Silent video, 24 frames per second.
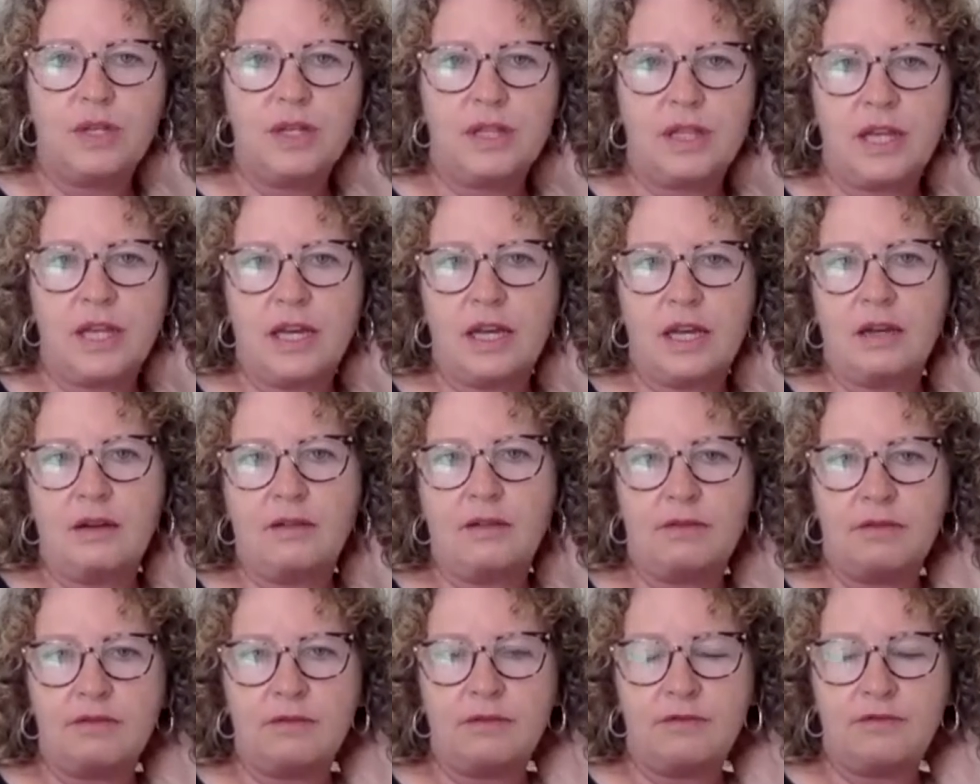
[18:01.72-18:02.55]
a
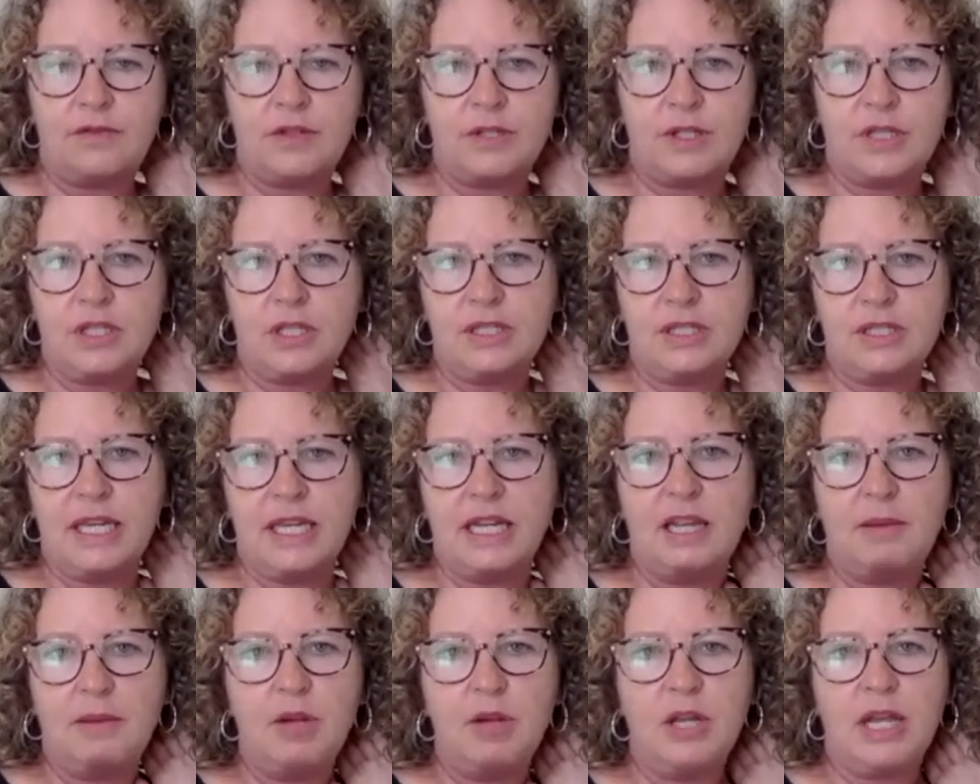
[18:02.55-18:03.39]

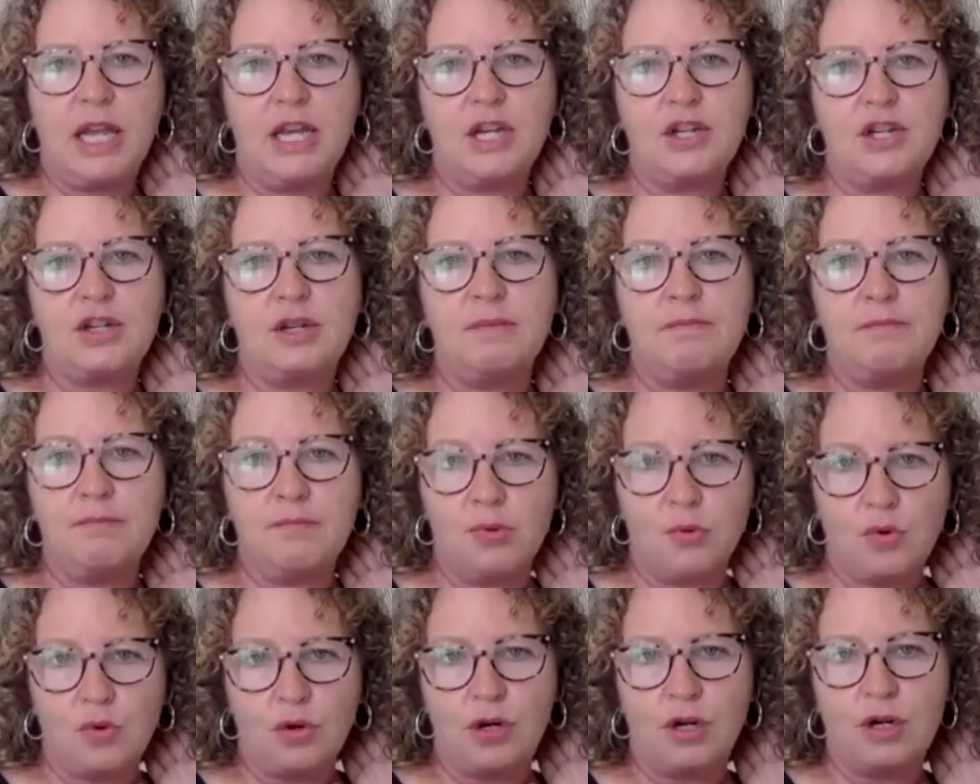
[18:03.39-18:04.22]
facilitated communication
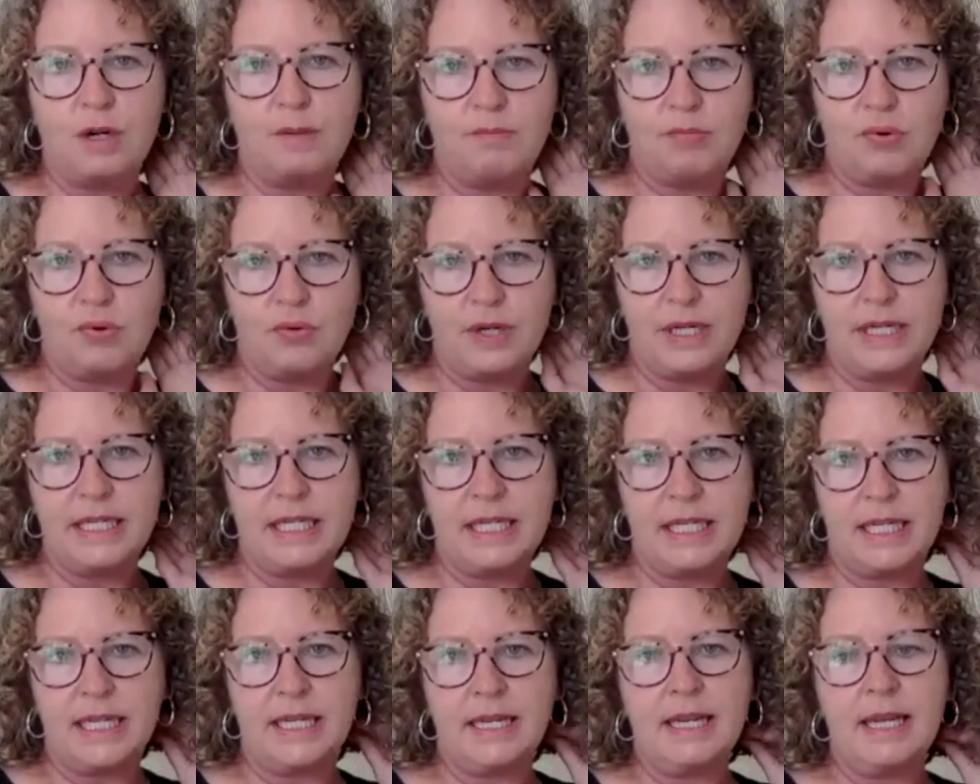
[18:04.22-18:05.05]
board
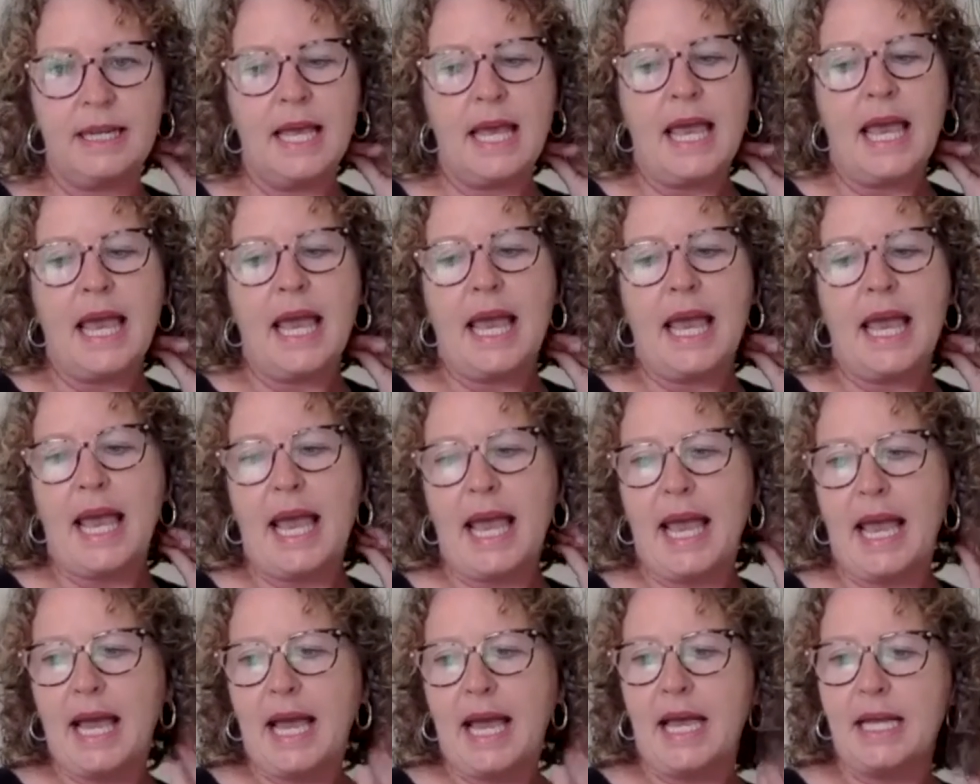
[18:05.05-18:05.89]
pointing.
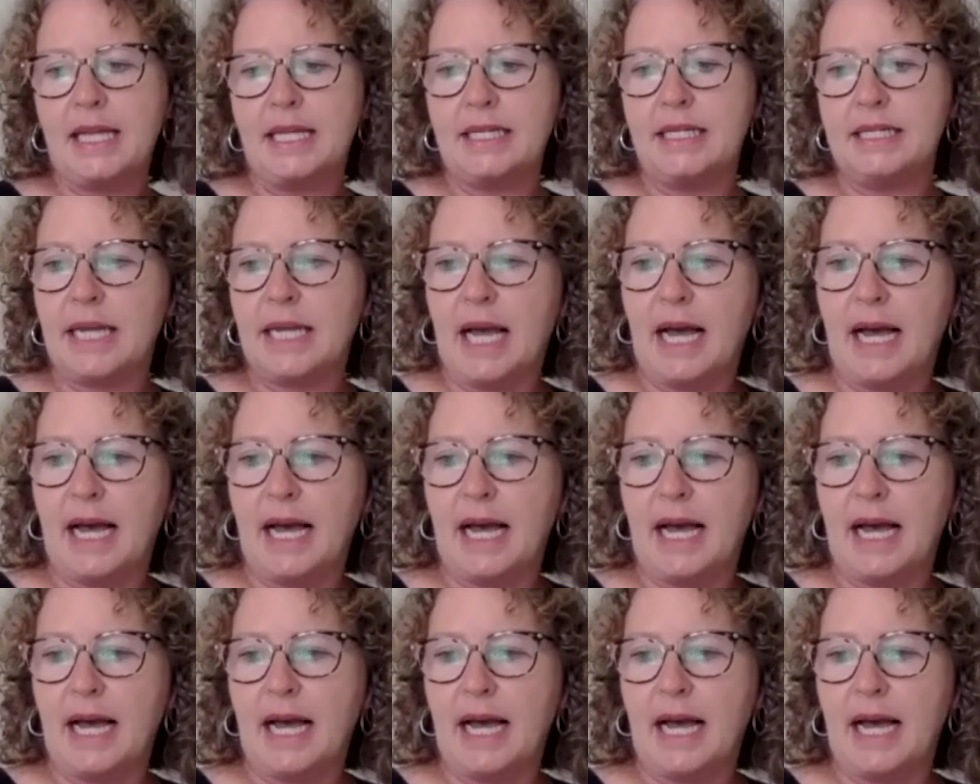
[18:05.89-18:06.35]
And,